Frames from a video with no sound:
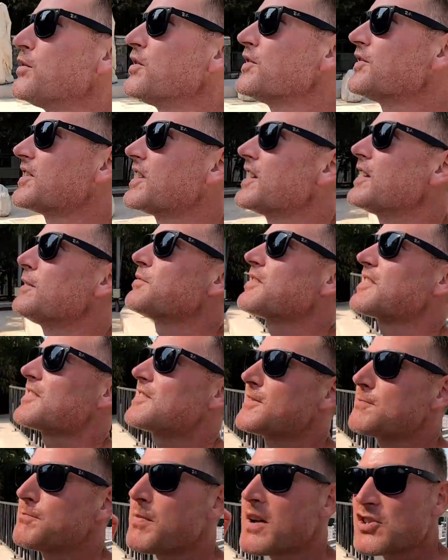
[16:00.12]
museums,
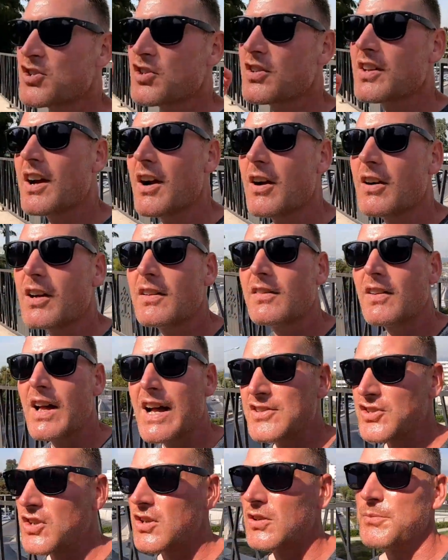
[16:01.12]
especially
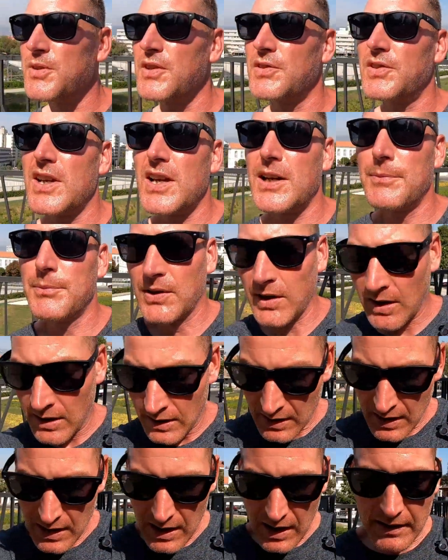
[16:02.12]
archaeological museums.
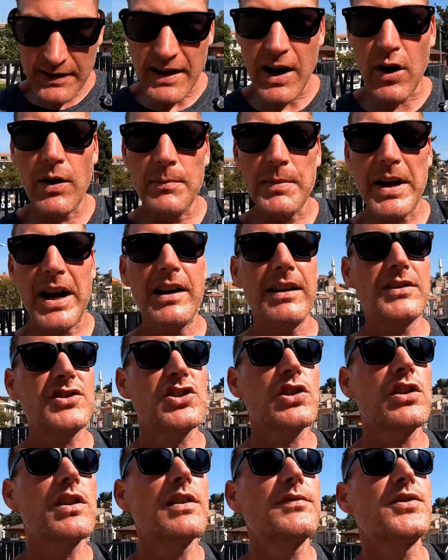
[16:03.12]
Now, I'm not
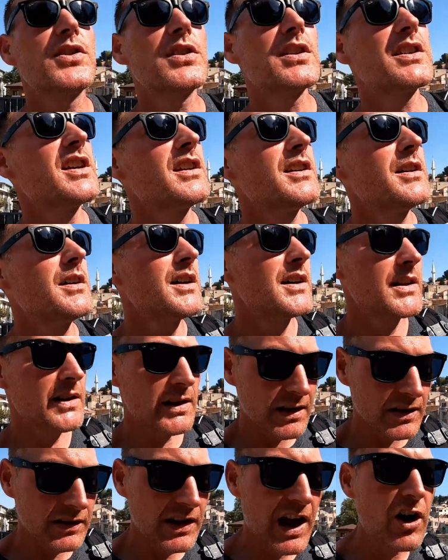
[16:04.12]
sure if they're gonna
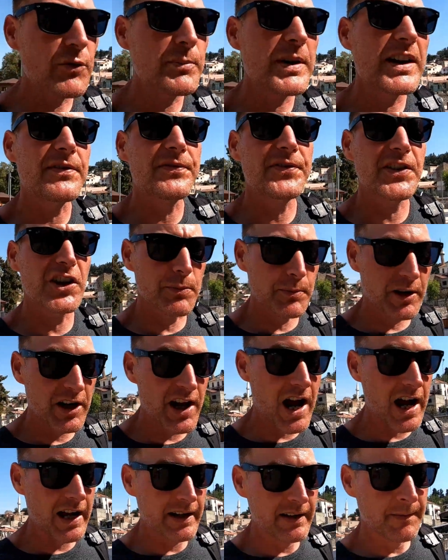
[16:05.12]
allow me to film or
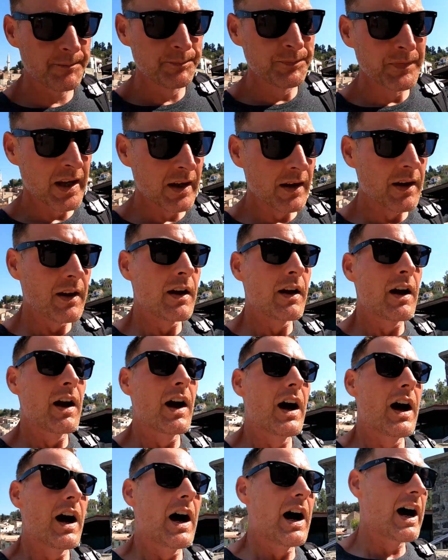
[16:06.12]
not.
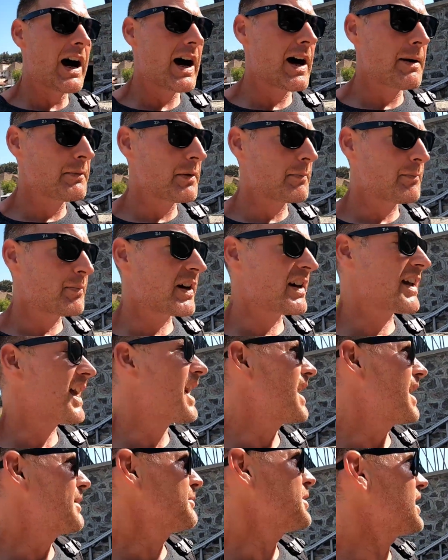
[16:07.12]
But
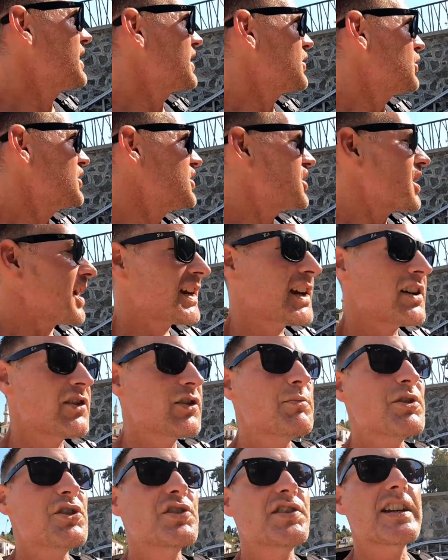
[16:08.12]
yeah, I'm gonna go check in
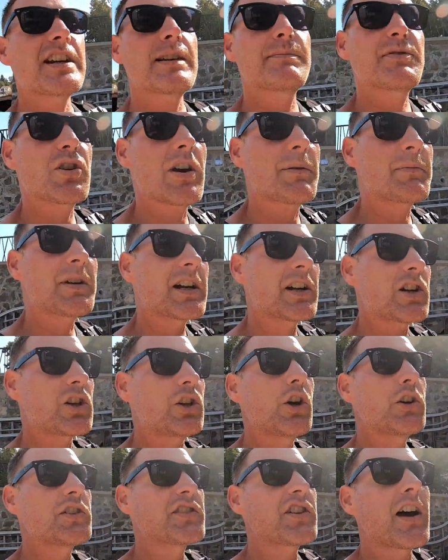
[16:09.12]
the museum. So I'm gonna
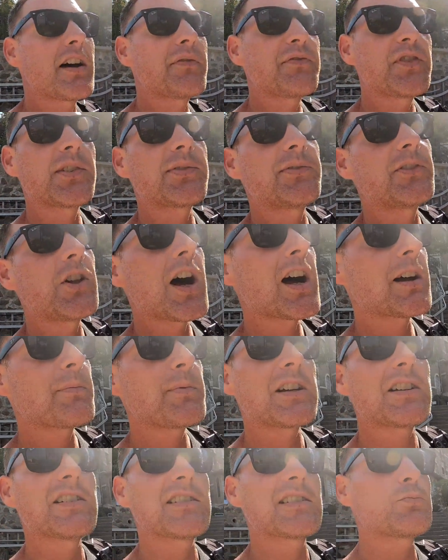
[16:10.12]
close off this vlog
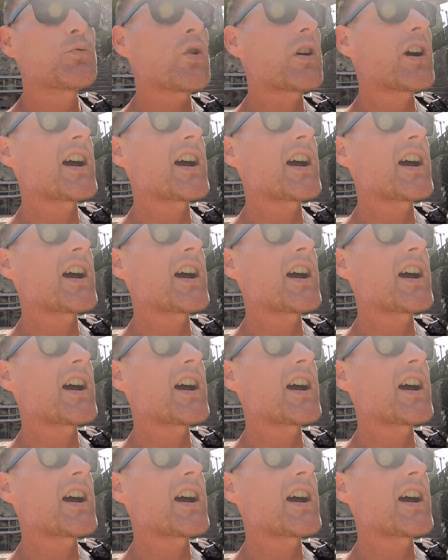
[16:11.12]
because where